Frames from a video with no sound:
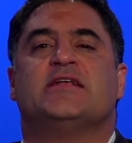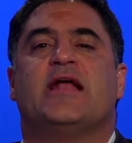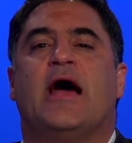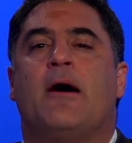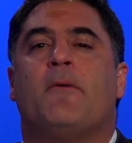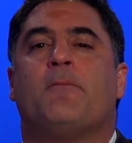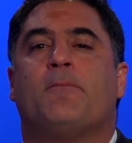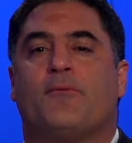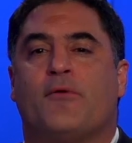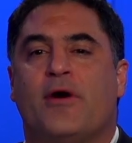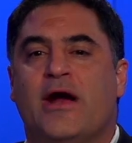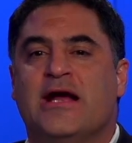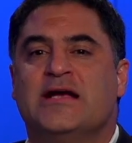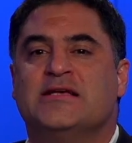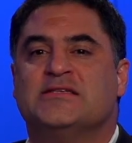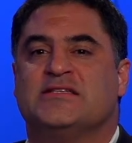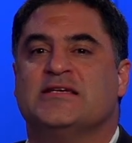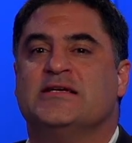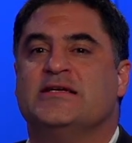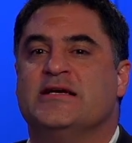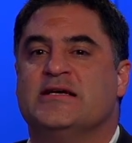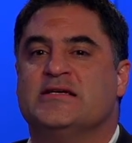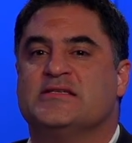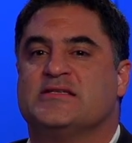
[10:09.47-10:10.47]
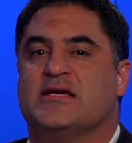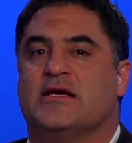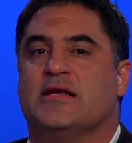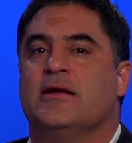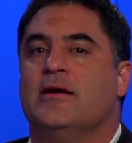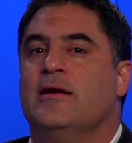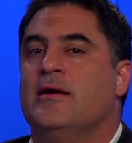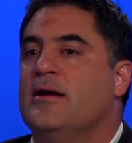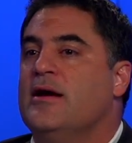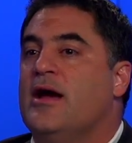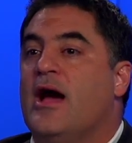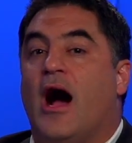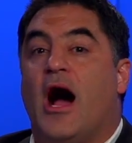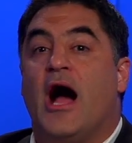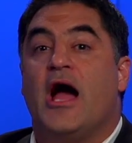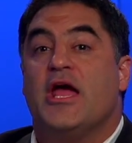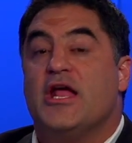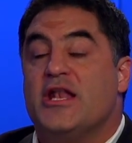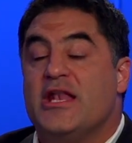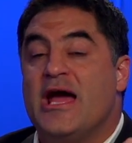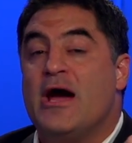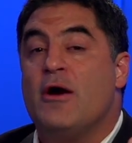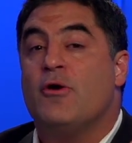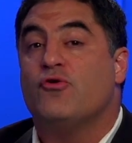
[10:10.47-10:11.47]
How brazen is it? Uh,
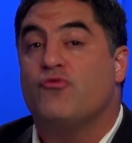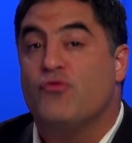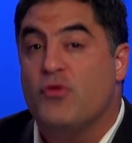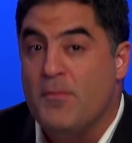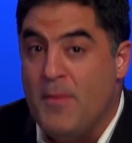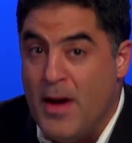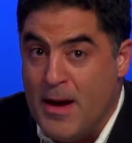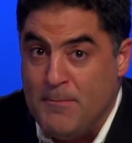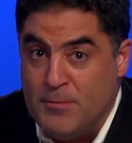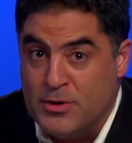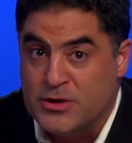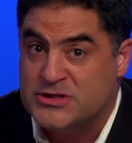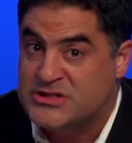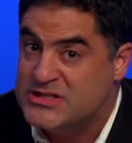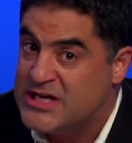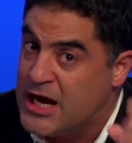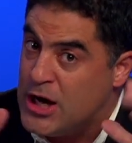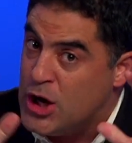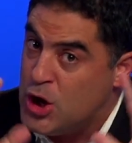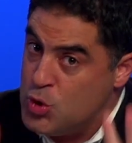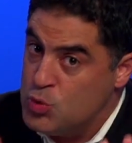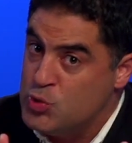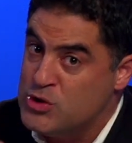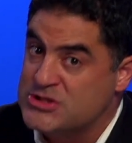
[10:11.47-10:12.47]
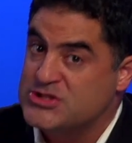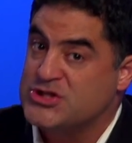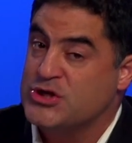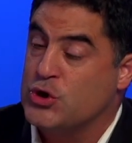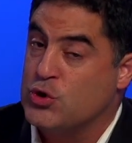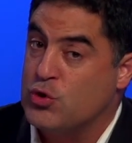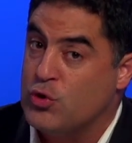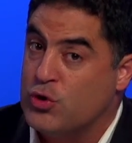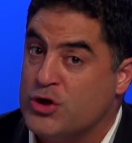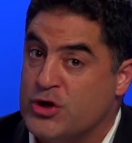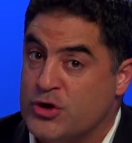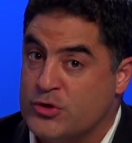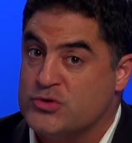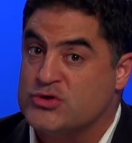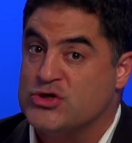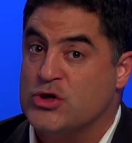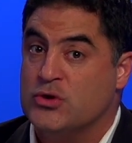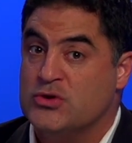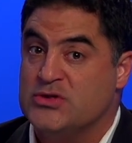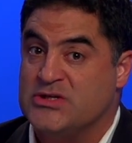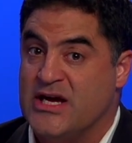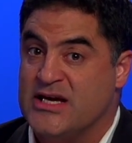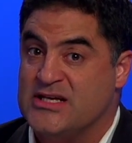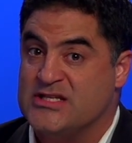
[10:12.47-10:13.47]
now, remember, Darren Wilson, according to his
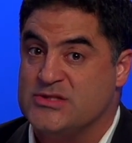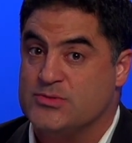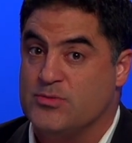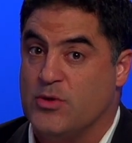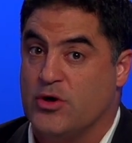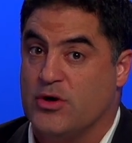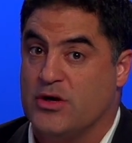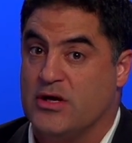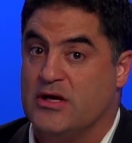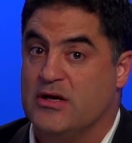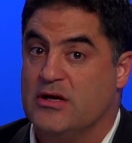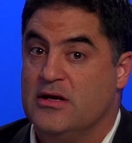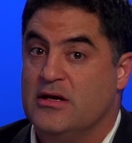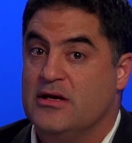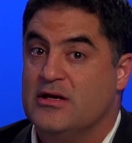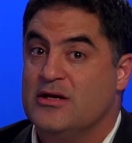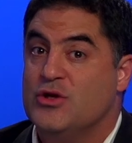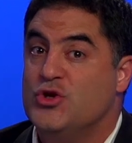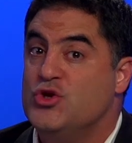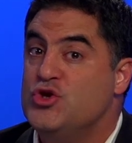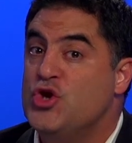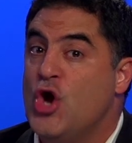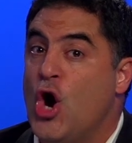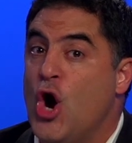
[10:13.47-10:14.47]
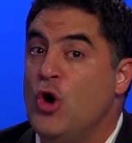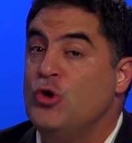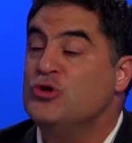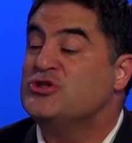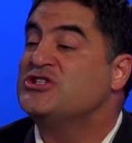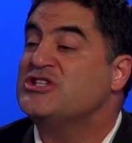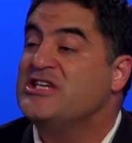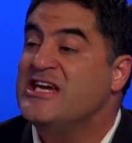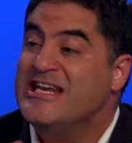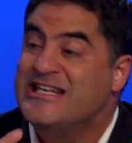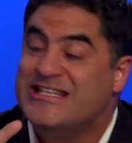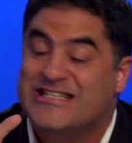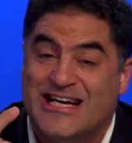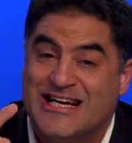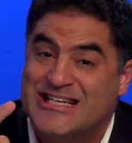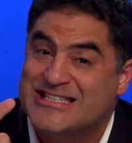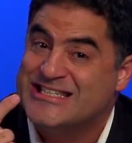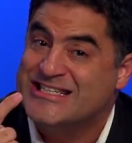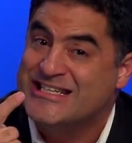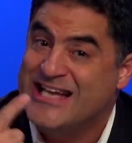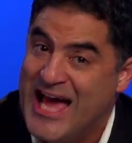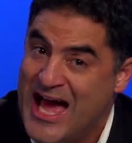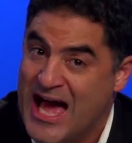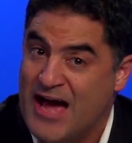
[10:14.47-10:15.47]
own testimony, knows he
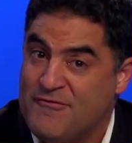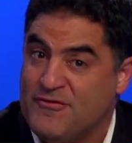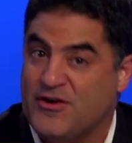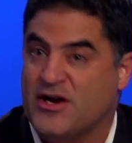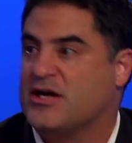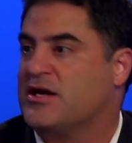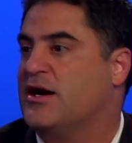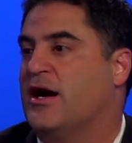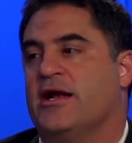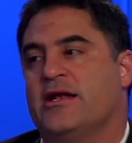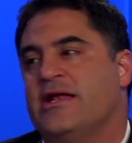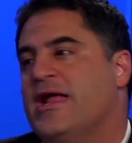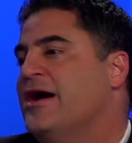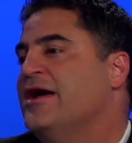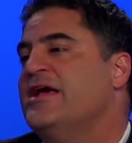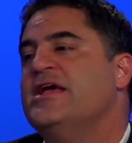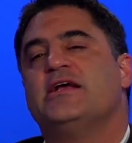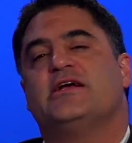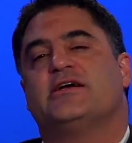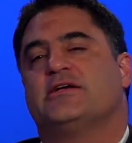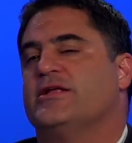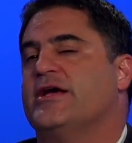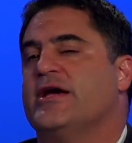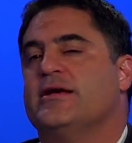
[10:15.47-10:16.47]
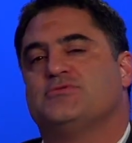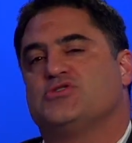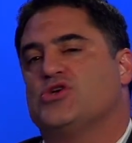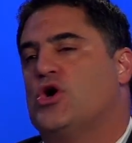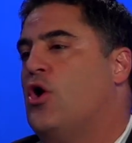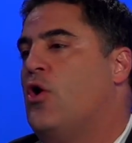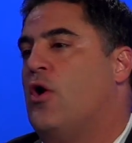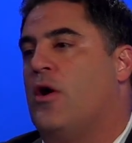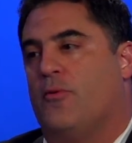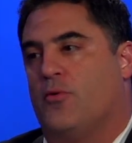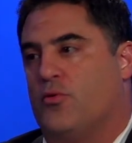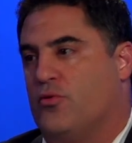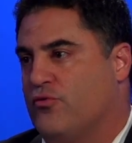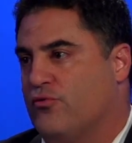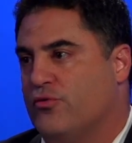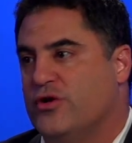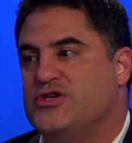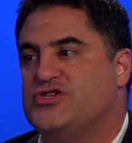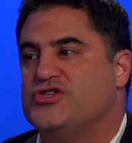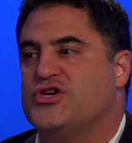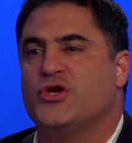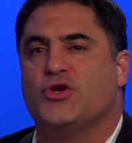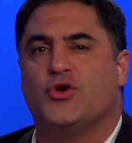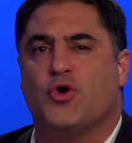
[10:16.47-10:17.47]
doesn't have a gun. Now he claims, oh,
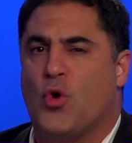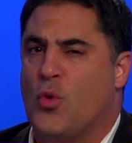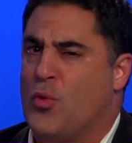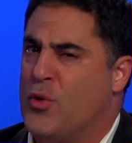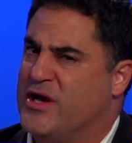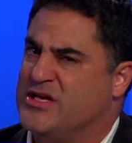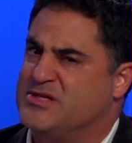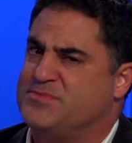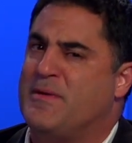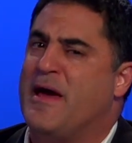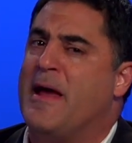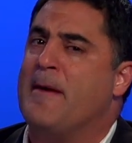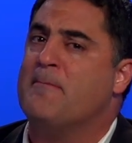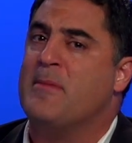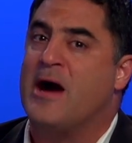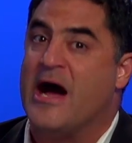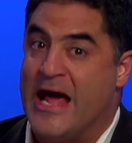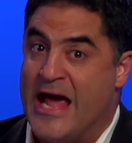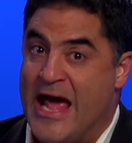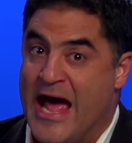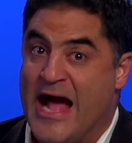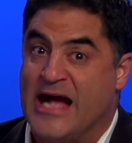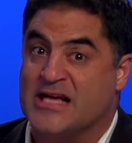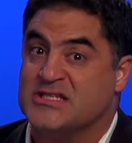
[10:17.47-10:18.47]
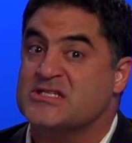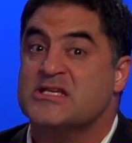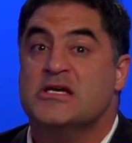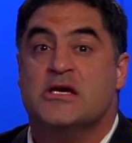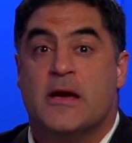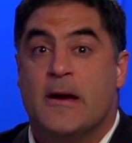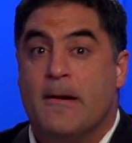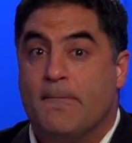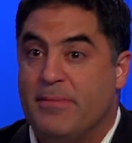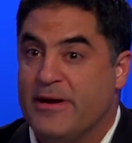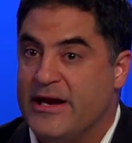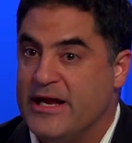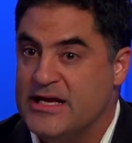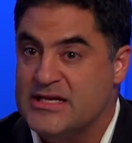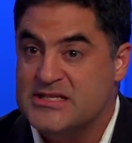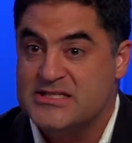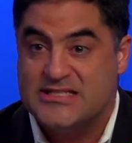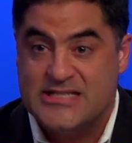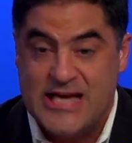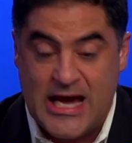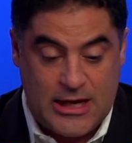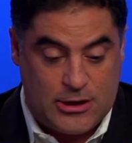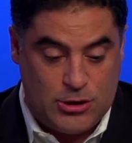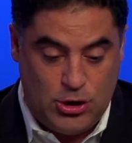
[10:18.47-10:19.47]
reaching into a hmm. waistband, my ass. But he
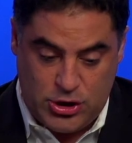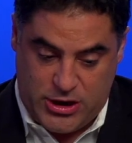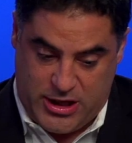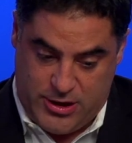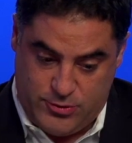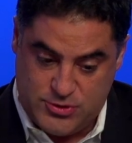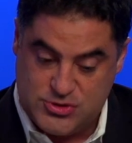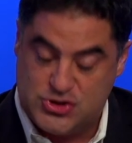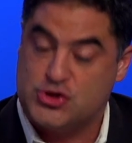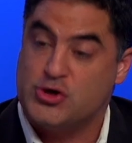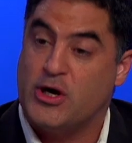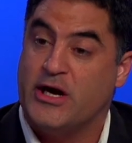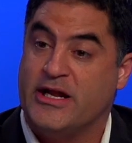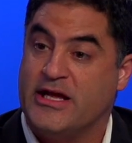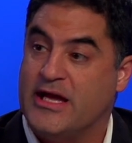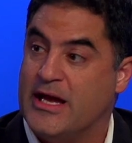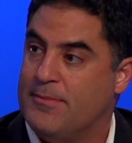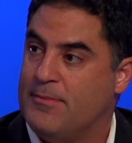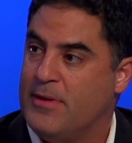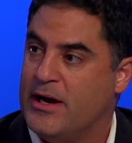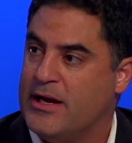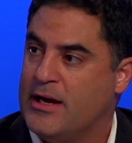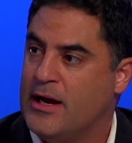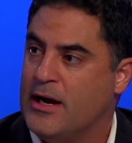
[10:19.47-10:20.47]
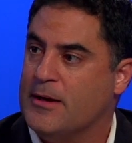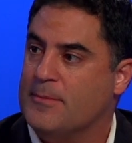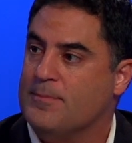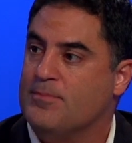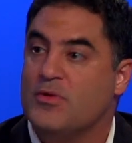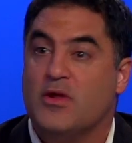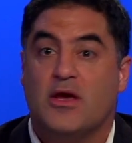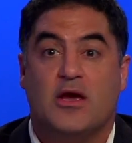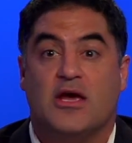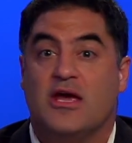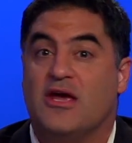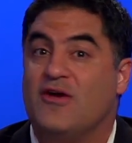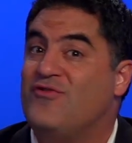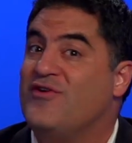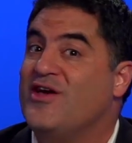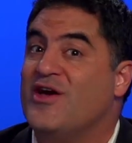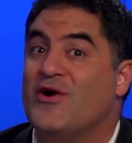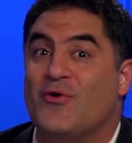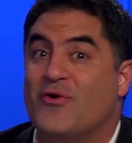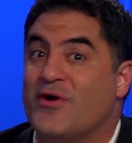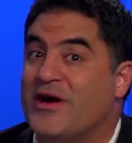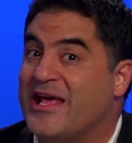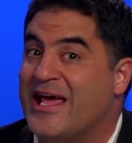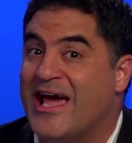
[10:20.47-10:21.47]
said, look, he was trying to get my gun. If he
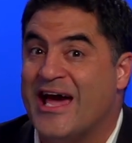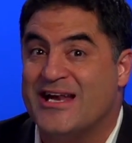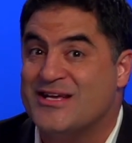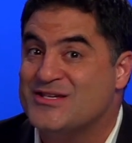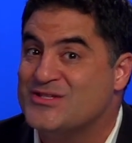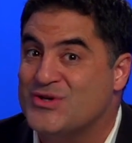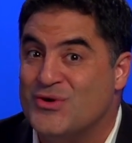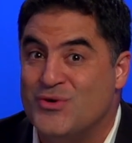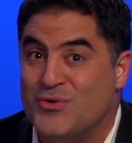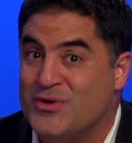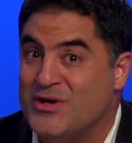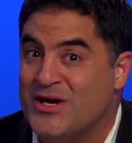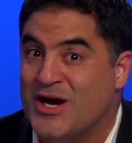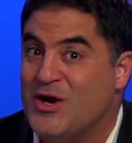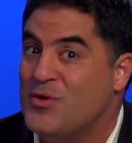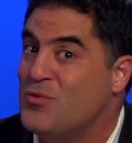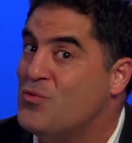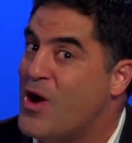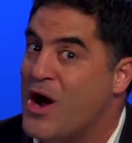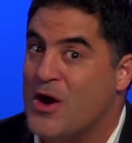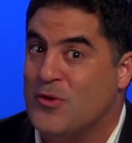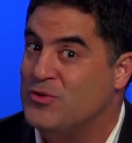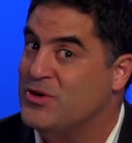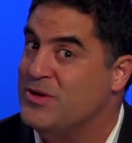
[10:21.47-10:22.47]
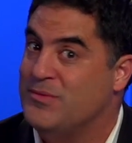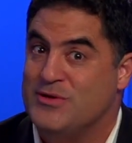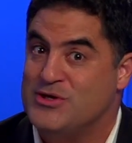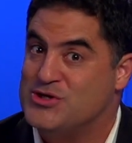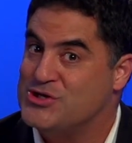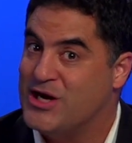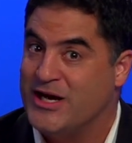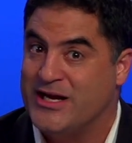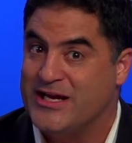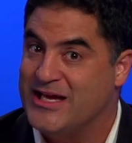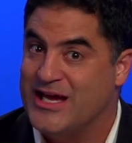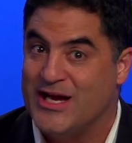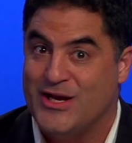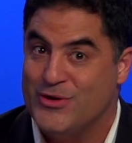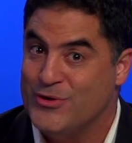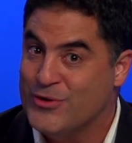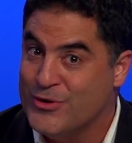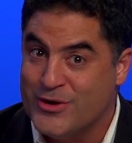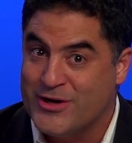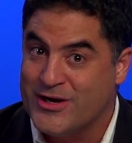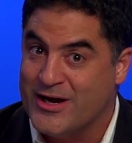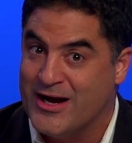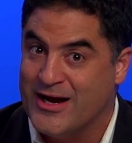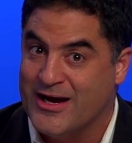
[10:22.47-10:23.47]
already had his own gun, why would he be trying to get
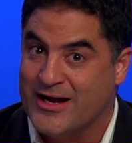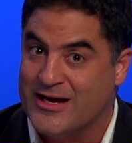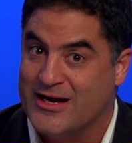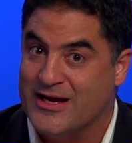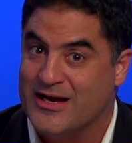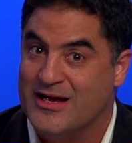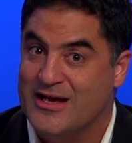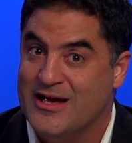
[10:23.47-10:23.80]
your gun?